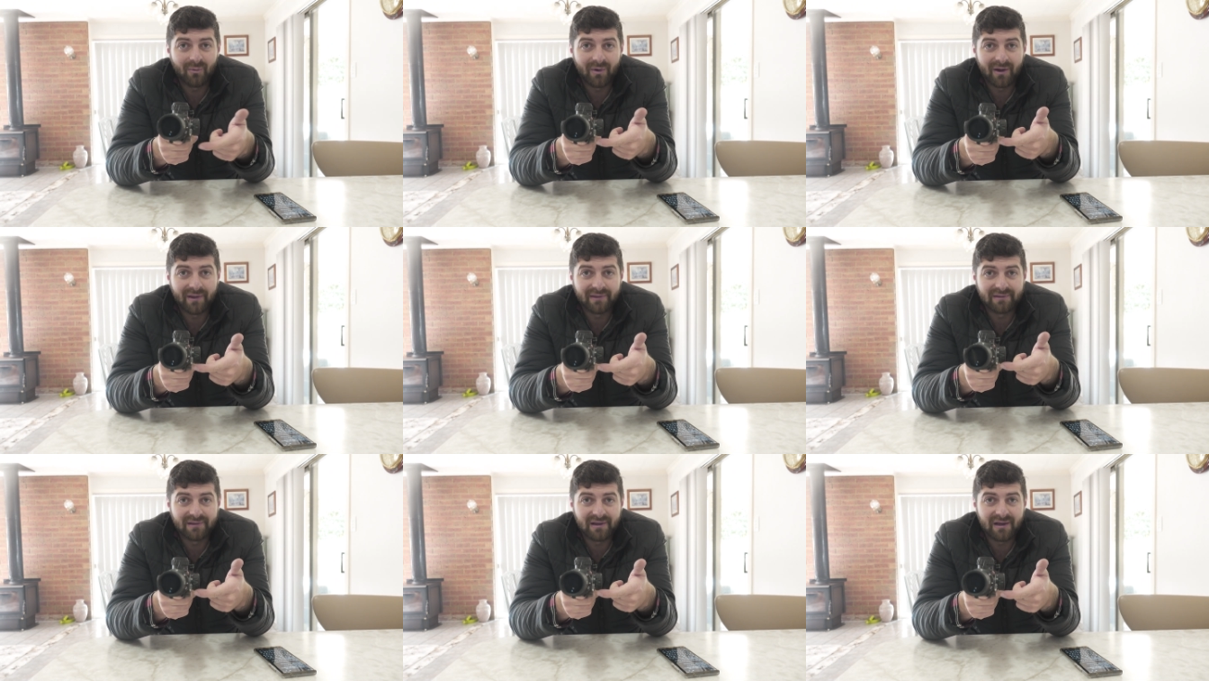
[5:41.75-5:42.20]

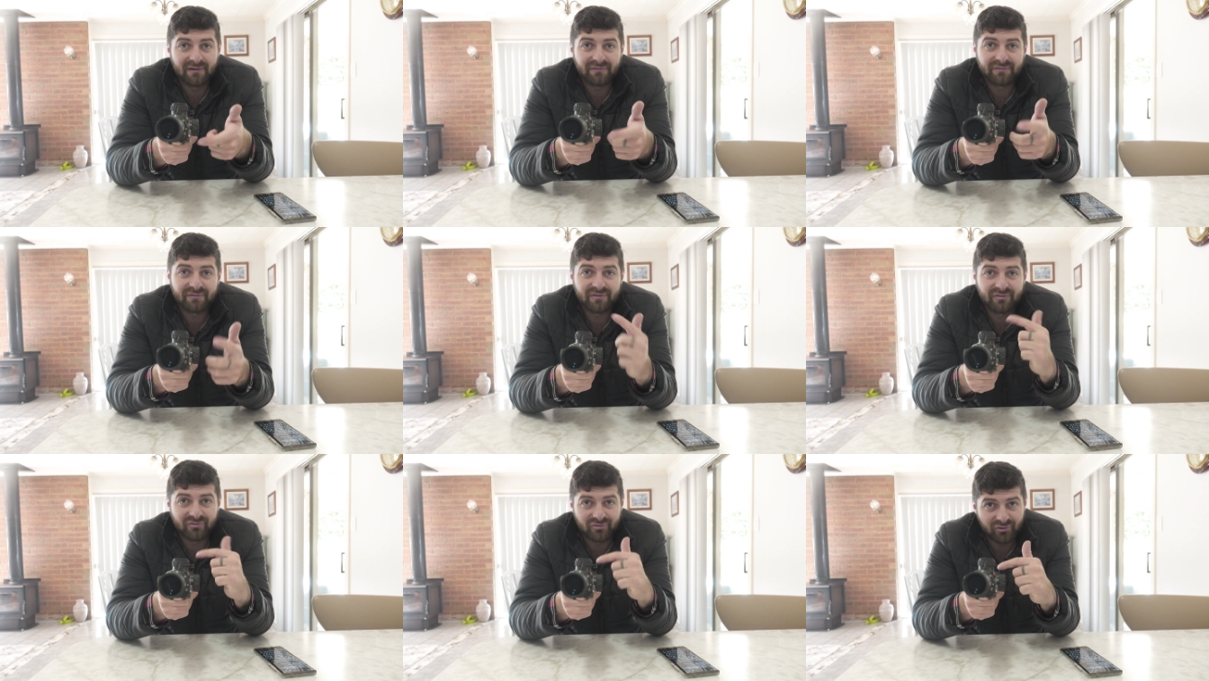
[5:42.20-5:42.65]
1
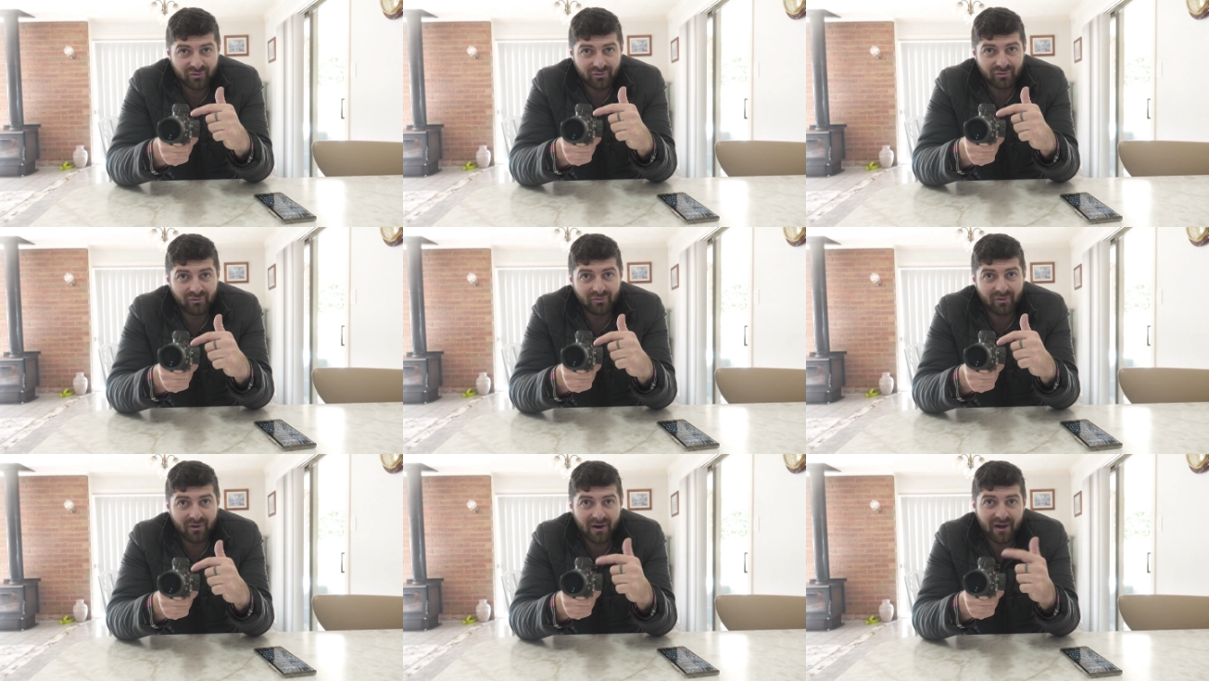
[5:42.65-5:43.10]
left,
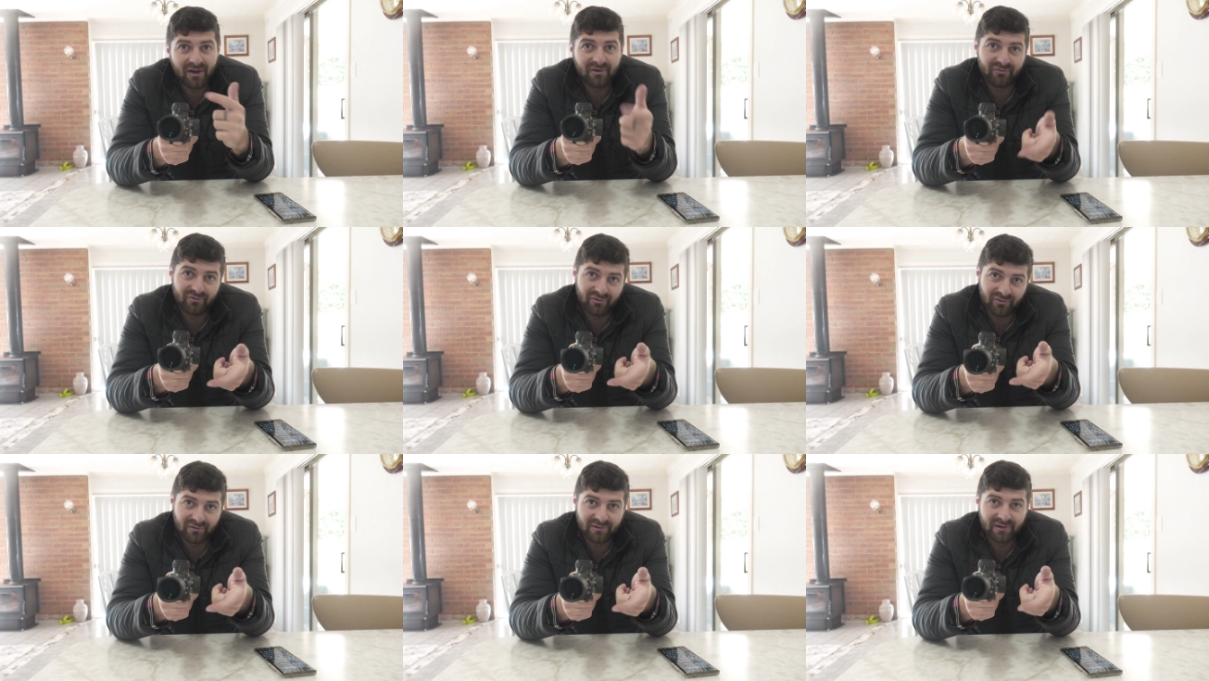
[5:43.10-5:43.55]
2 right,
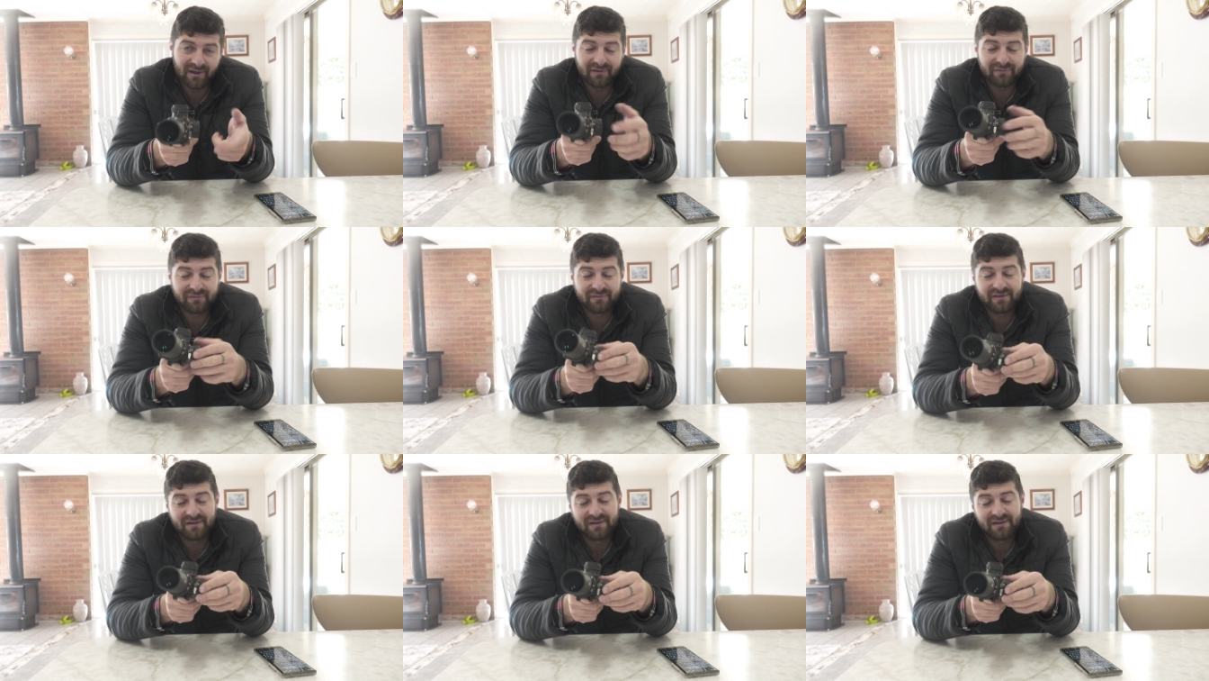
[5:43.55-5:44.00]
2
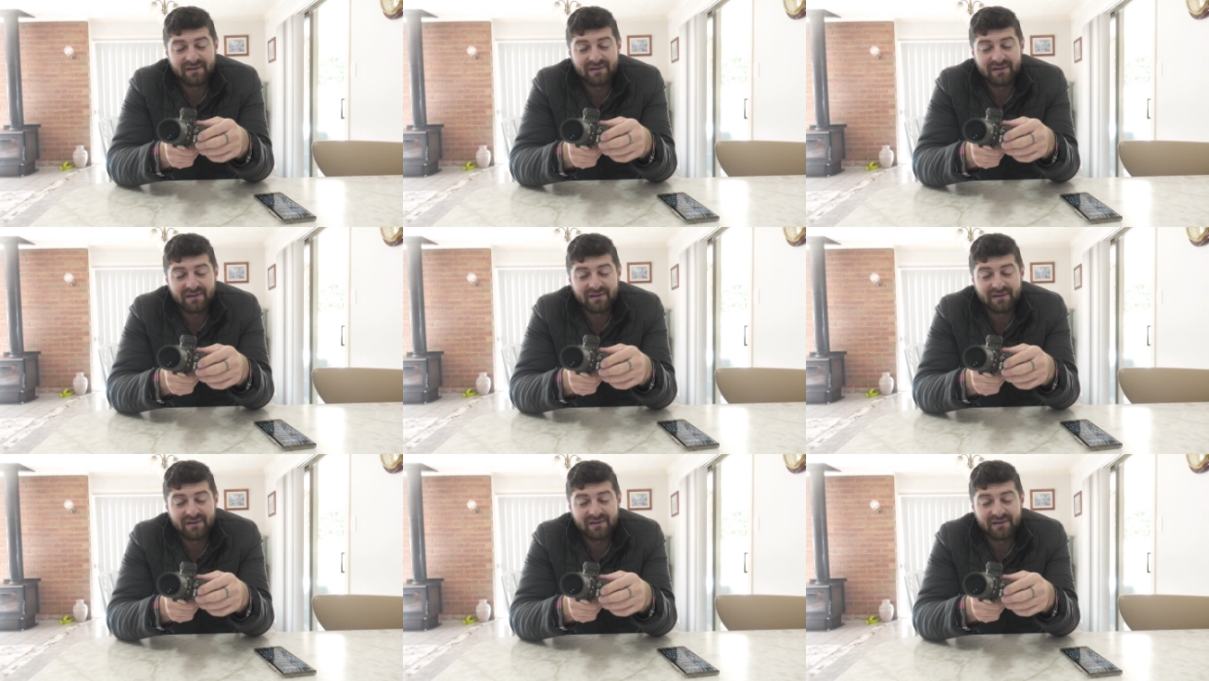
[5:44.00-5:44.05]
left,